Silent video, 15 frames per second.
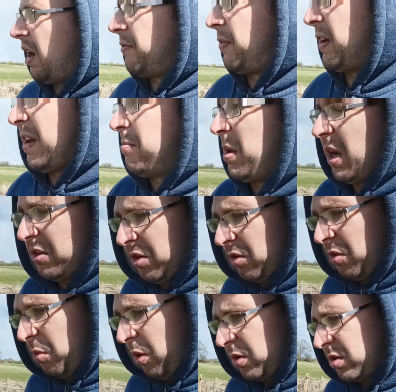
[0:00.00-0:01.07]
forgive me, I don't
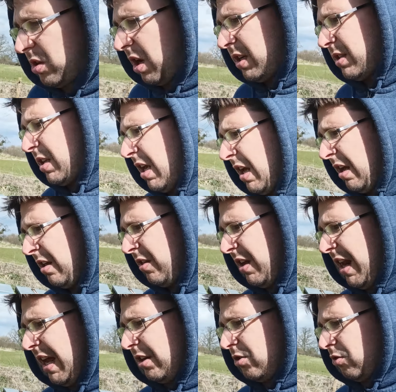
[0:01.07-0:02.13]
know what size the
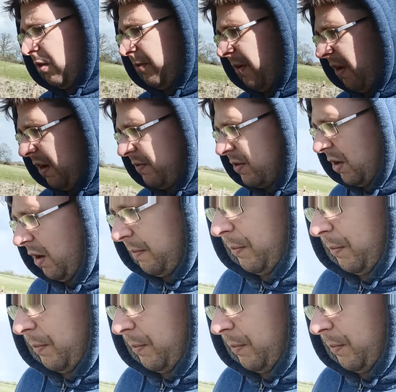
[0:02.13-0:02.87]
Langstroth hives are,